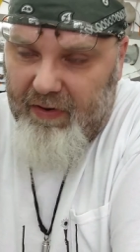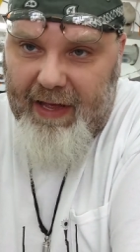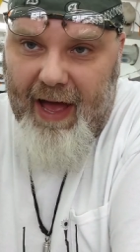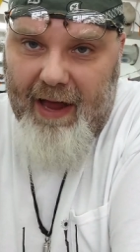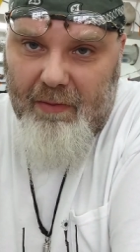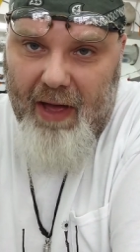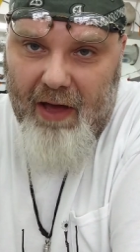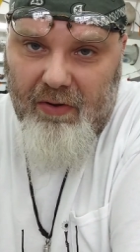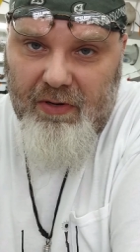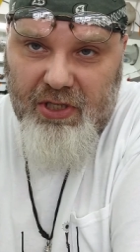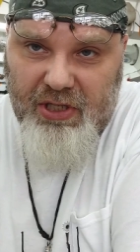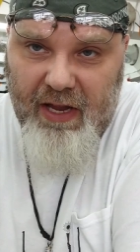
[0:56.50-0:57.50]
even got them out
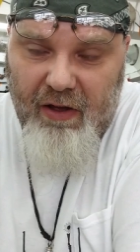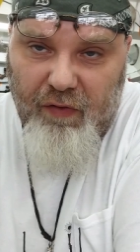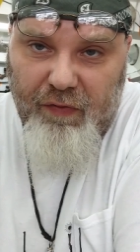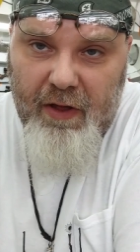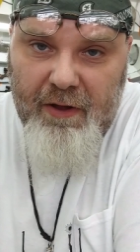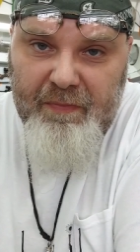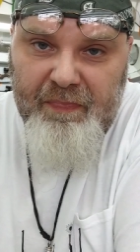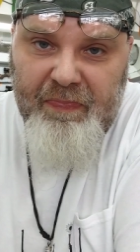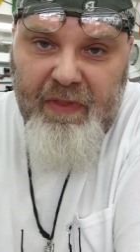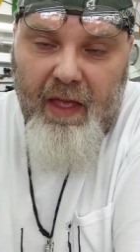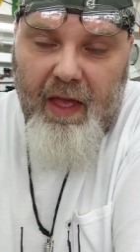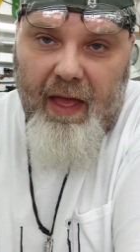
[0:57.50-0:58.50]
on the shelf.
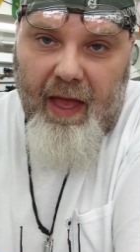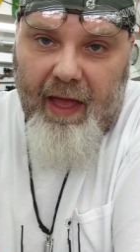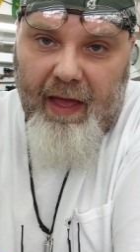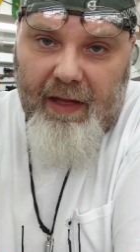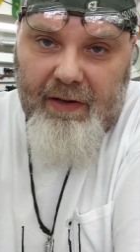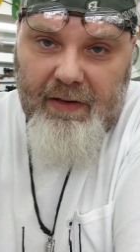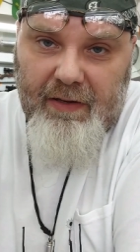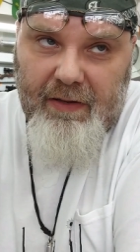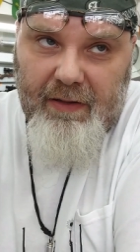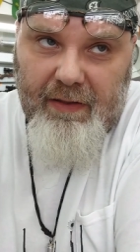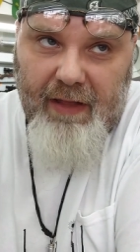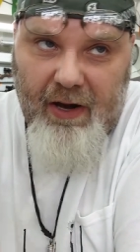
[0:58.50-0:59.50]
And
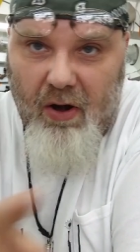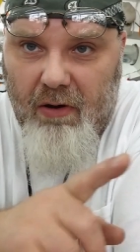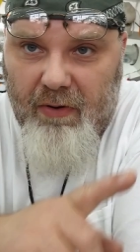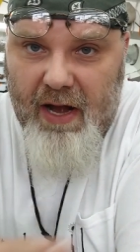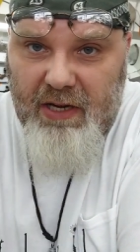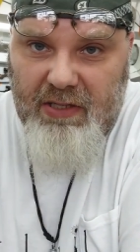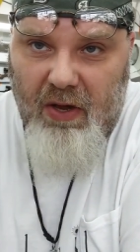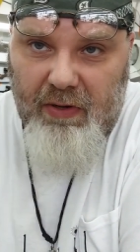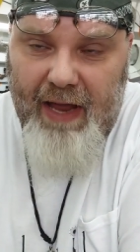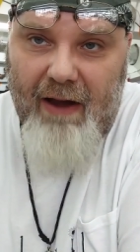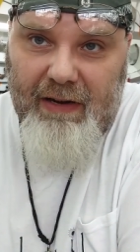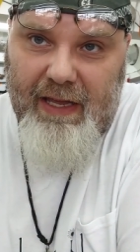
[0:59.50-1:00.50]
they're already
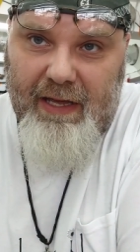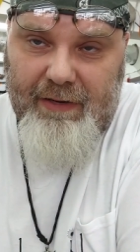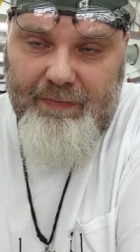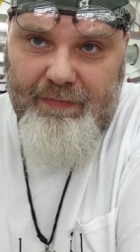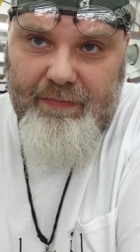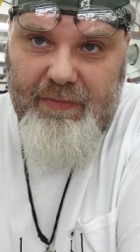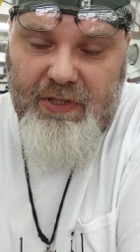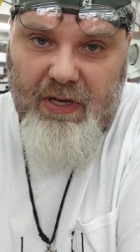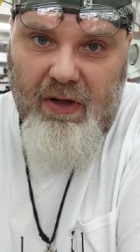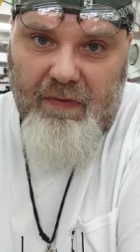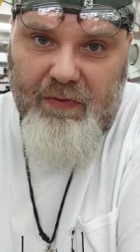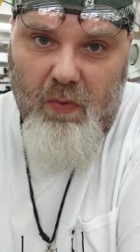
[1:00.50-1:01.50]
sold out again.
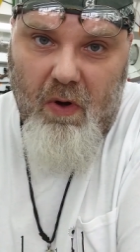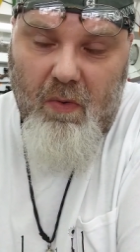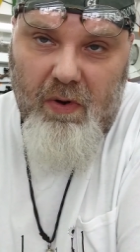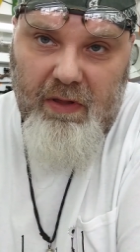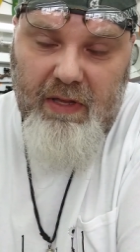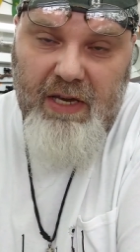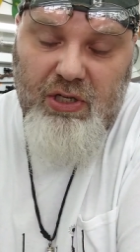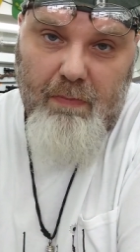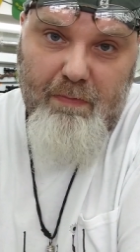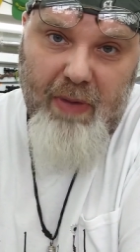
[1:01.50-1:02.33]
So if you want one of these,